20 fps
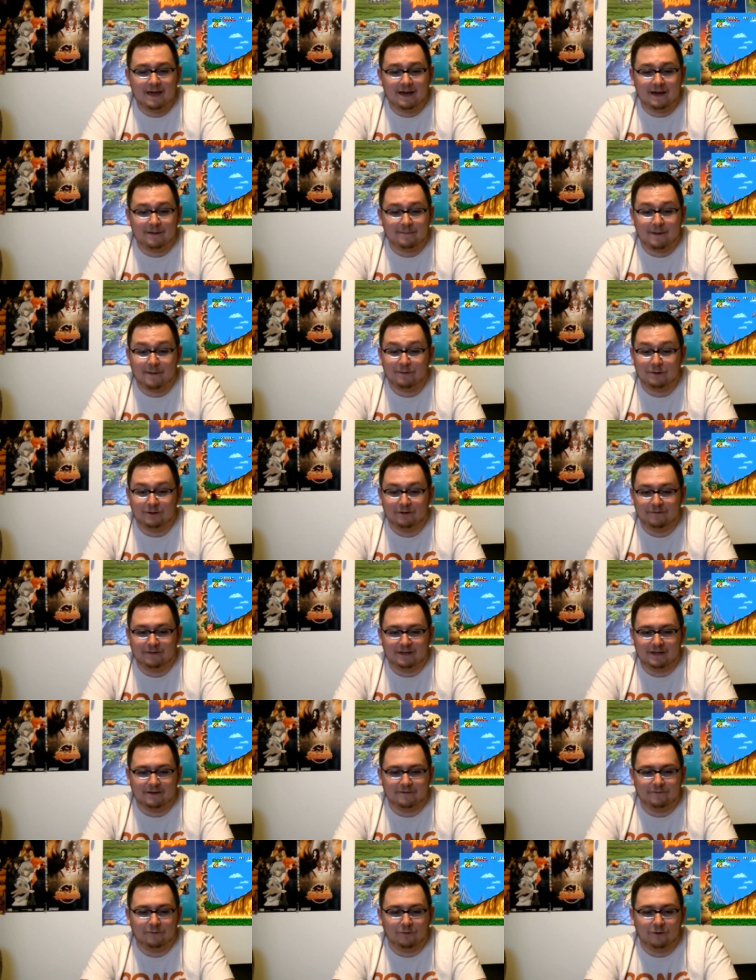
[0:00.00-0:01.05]
Uh, maybe do a
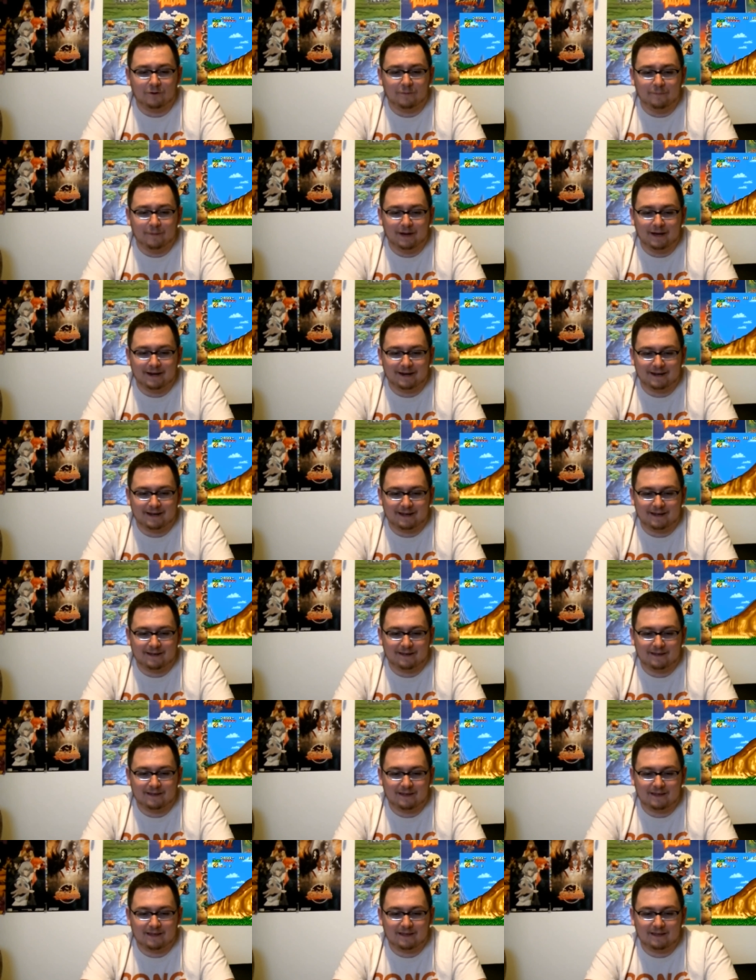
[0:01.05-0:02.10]
video for, but uh,
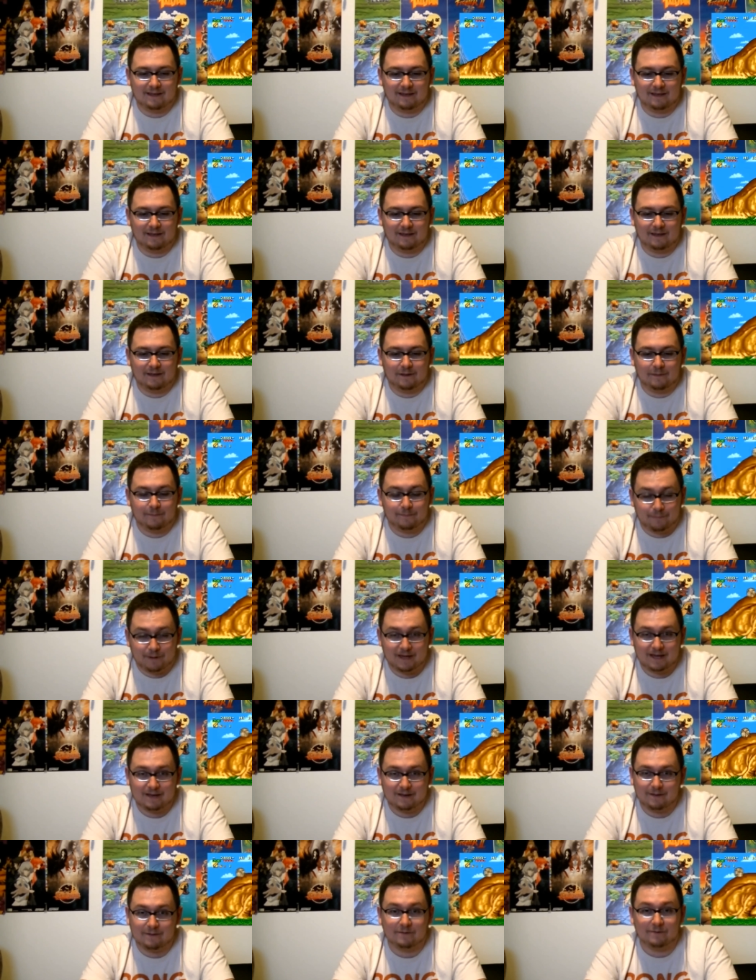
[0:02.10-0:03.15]

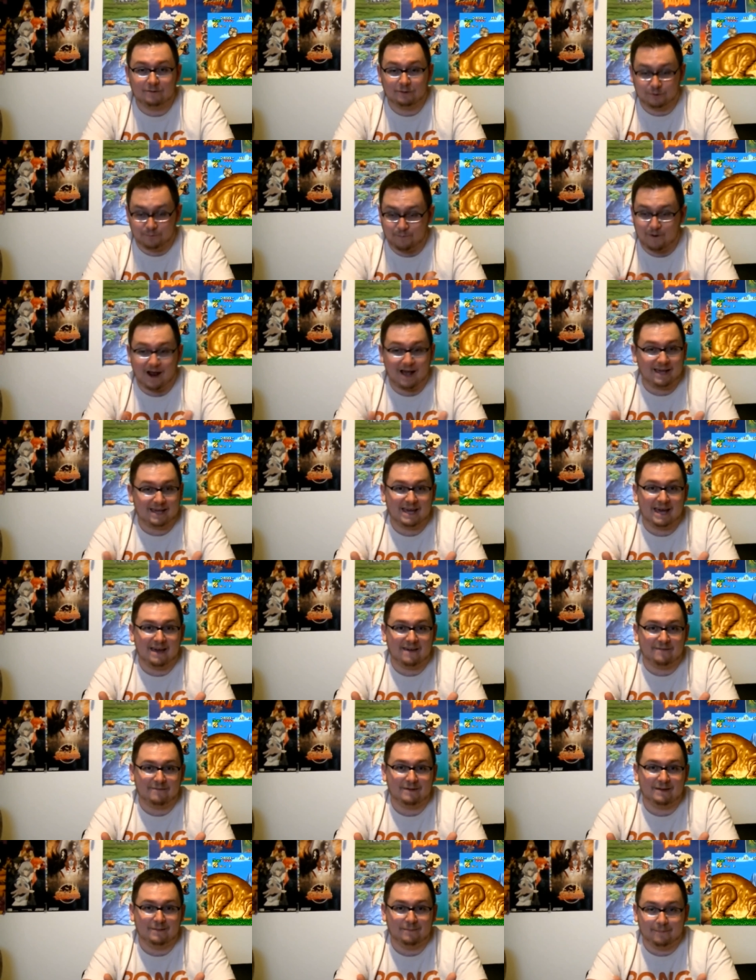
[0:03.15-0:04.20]
big sprite
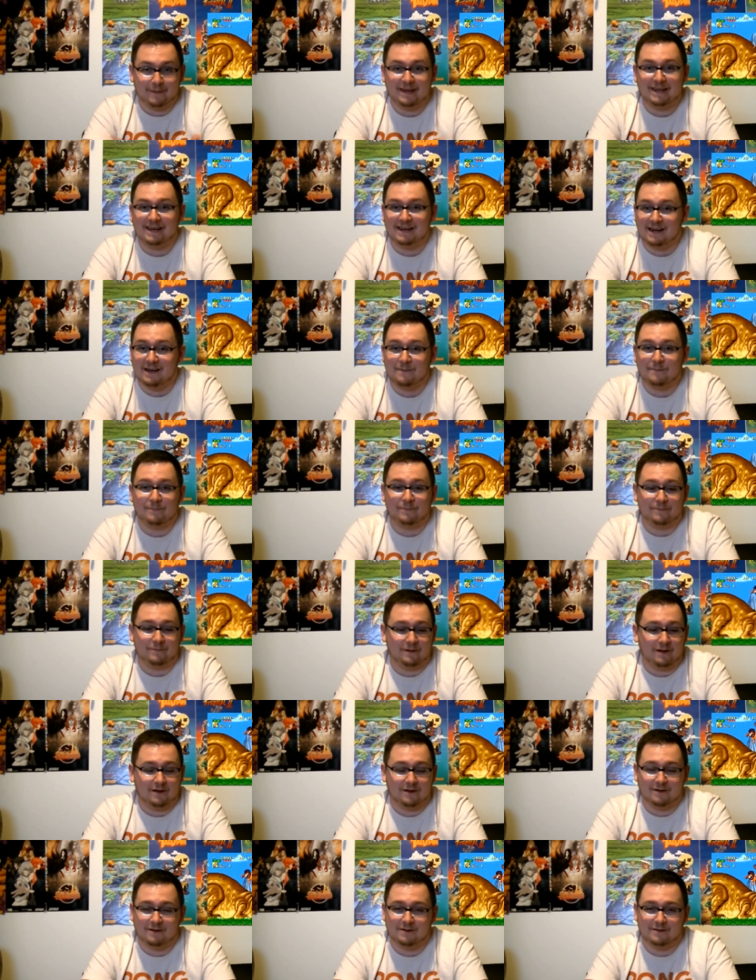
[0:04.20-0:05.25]
cavemen beating up
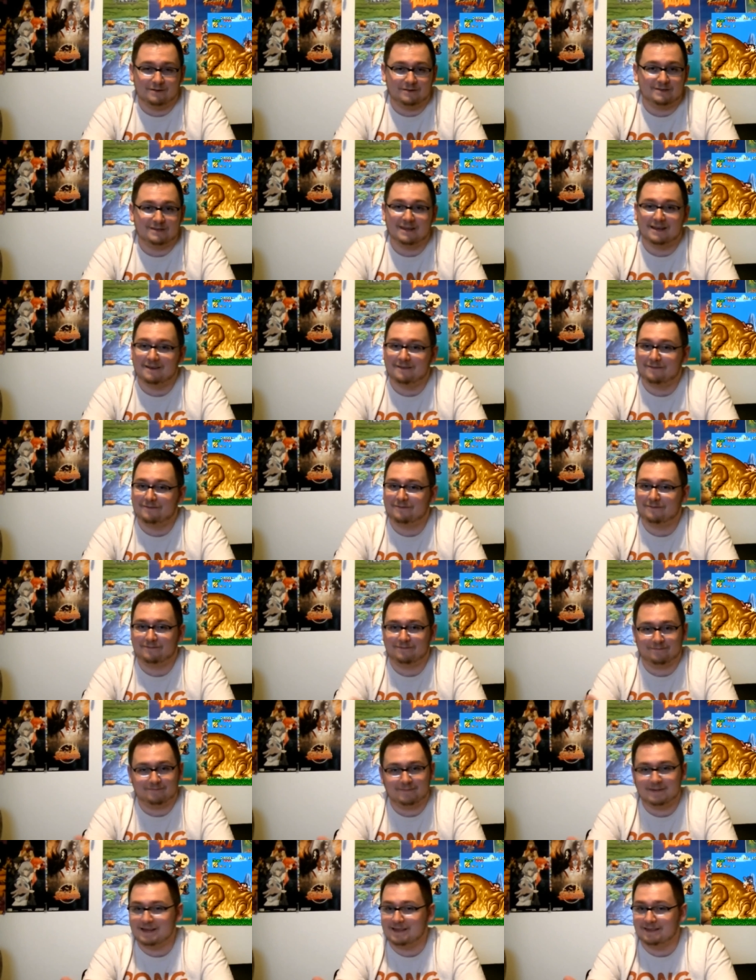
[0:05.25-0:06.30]
on
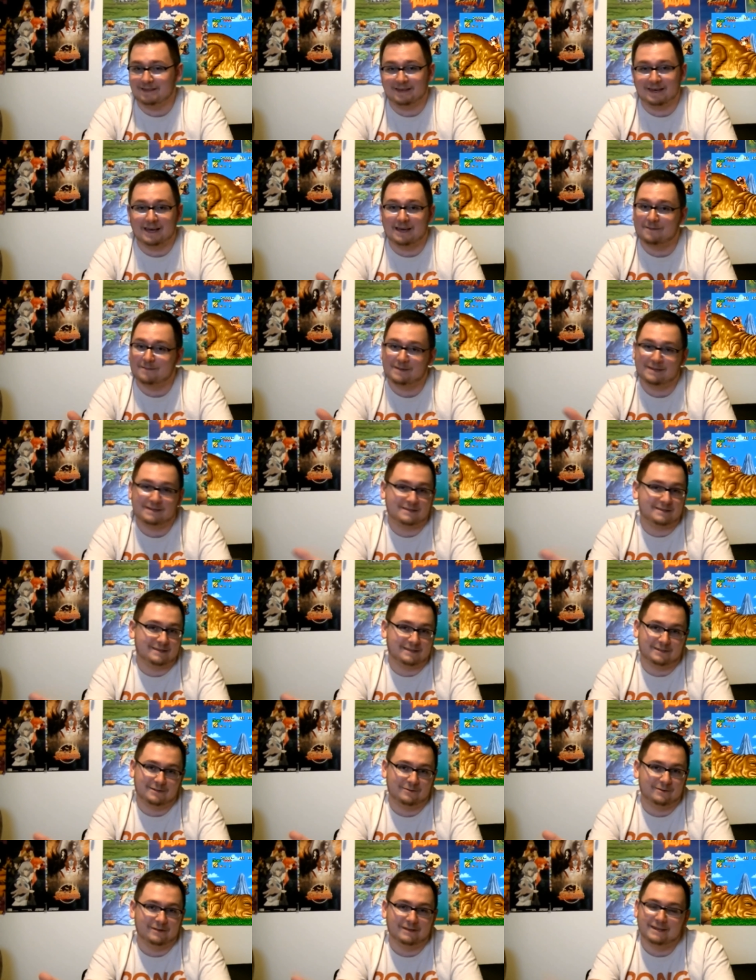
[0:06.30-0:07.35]
stuff in the game. It's
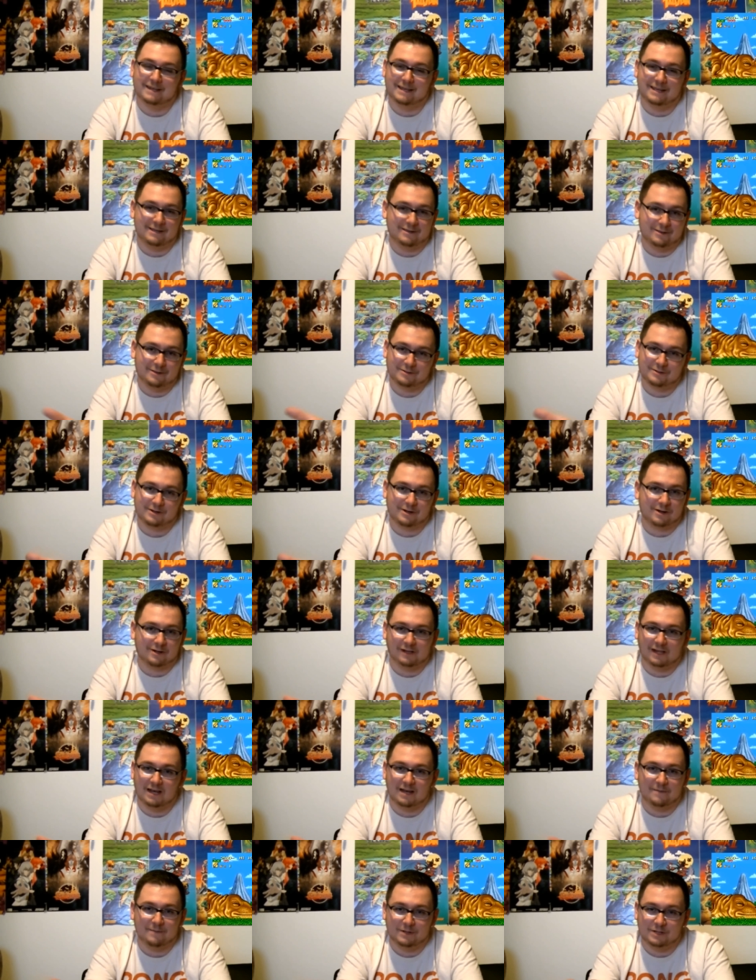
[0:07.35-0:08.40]
it's really neat. You use your
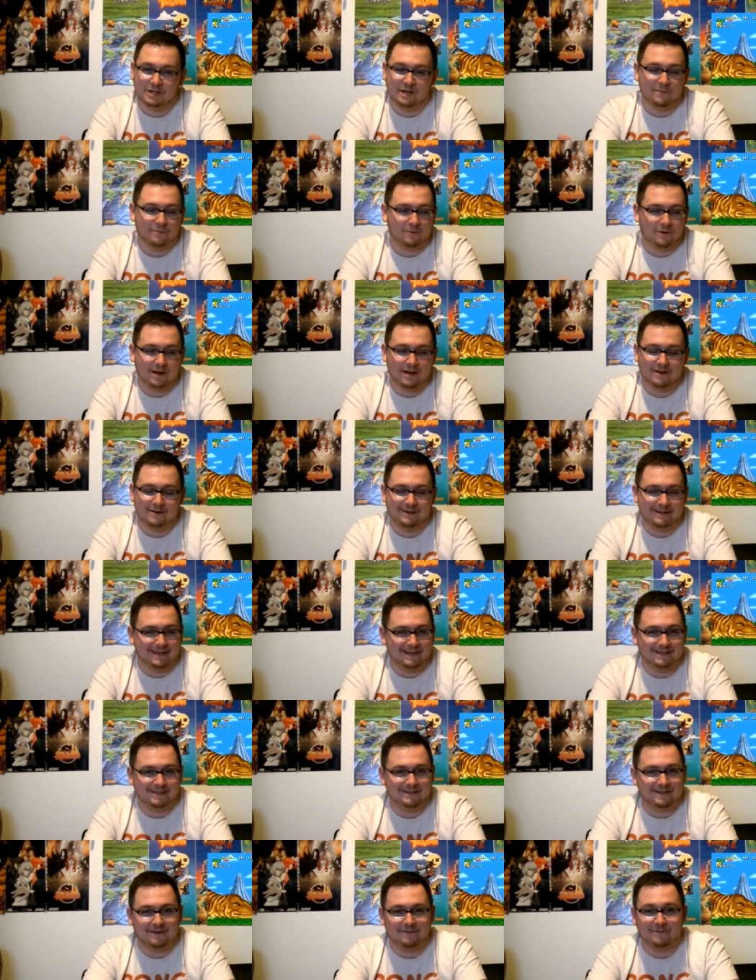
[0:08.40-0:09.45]
club, you jump around, you
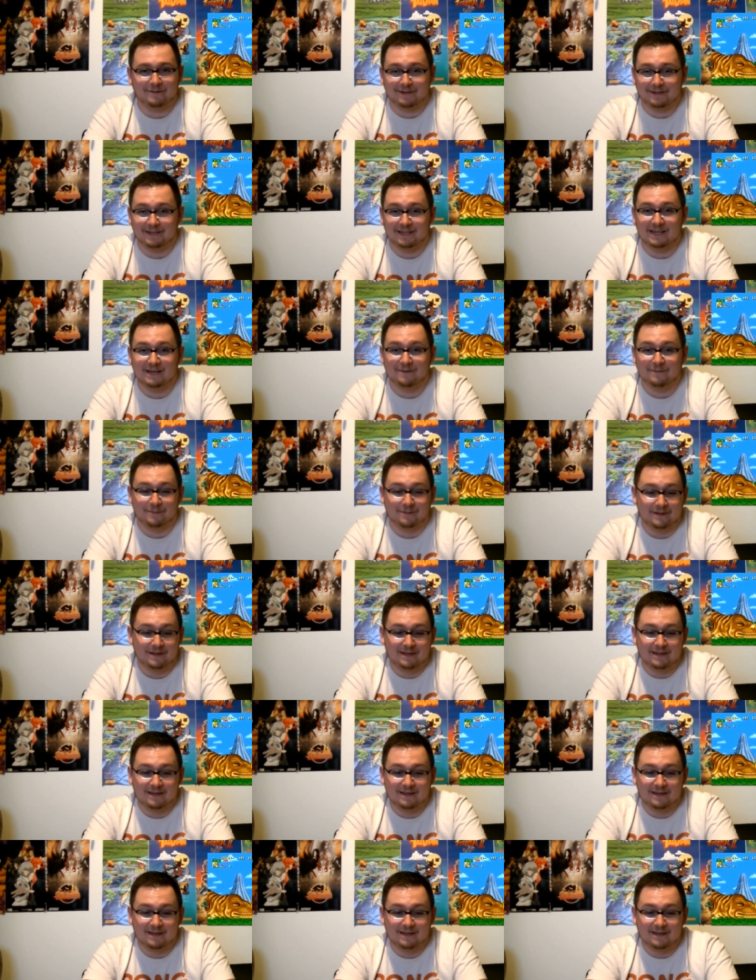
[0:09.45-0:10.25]
hit stuff with the club.